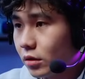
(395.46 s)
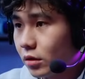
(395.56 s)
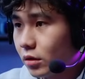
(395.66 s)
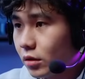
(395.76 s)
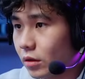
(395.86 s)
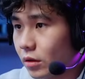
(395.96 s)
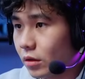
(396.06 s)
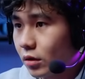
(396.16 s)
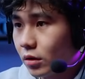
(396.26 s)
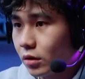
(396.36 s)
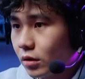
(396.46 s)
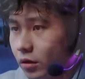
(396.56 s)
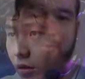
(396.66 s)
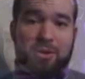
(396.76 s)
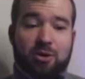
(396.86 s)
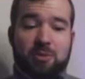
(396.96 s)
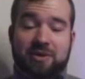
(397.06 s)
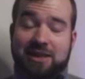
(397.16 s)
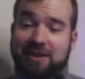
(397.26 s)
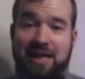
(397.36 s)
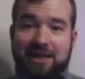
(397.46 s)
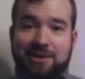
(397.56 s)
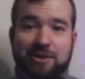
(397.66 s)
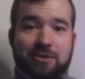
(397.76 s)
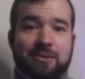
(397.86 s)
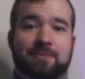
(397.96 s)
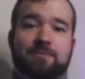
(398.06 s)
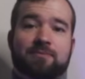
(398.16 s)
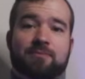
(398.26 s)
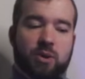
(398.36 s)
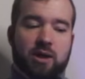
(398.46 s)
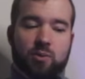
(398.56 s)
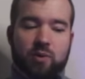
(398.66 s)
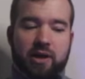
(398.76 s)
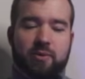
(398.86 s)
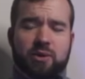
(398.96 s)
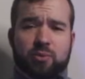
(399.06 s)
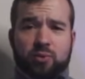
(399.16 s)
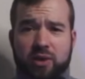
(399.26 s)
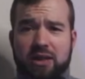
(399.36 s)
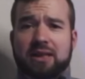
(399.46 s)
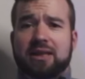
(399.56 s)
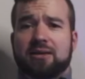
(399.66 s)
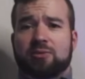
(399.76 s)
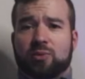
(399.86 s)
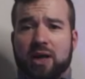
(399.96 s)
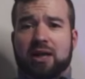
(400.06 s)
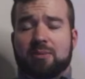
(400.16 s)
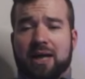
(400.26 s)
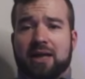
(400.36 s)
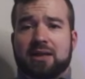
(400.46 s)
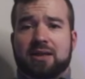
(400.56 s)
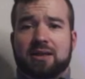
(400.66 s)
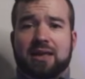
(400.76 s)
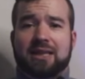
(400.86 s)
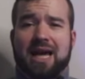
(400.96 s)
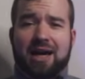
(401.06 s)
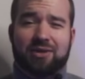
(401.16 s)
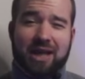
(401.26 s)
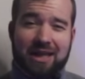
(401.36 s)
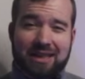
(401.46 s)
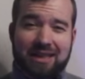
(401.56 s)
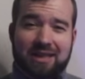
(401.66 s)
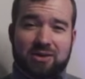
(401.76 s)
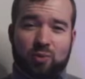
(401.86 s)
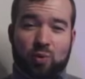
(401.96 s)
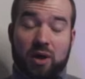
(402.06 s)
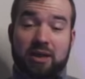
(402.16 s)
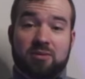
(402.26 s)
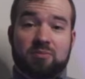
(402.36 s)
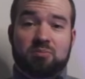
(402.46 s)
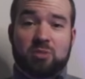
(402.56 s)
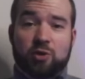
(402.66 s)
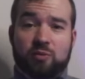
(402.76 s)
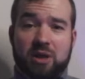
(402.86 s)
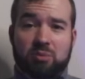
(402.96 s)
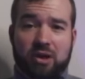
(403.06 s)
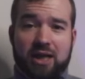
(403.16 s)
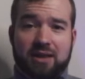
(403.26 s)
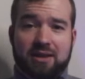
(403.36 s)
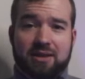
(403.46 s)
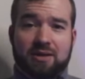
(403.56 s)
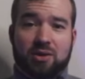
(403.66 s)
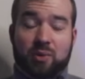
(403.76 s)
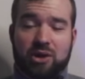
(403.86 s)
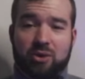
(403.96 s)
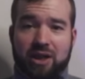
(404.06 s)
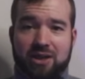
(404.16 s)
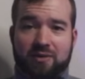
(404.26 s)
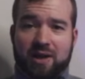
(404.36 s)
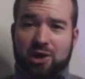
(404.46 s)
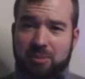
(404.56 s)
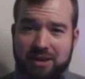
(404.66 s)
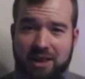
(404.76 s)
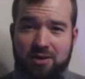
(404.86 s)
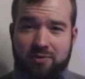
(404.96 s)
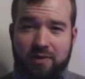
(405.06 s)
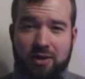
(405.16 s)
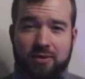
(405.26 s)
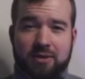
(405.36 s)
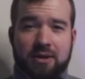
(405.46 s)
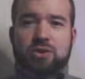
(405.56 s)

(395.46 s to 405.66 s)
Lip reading: can cause a sense of flow. They're almost designed to. But what I would really recommend is having at least one movement practice where you can develop a state of flow.